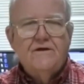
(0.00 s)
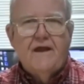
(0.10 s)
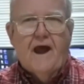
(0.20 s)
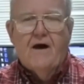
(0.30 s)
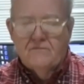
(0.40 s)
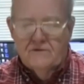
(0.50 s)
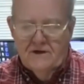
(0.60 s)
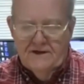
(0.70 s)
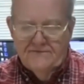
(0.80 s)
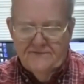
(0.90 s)
is
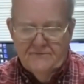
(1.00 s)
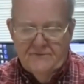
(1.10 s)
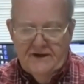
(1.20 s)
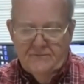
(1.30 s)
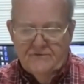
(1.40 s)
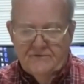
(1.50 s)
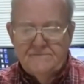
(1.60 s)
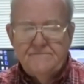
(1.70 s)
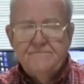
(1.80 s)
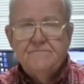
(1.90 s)
really the outline
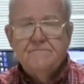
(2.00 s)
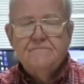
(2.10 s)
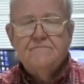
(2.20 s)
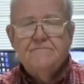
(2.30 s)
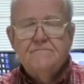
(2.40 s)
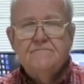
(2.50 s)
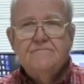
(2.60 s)
for the paper.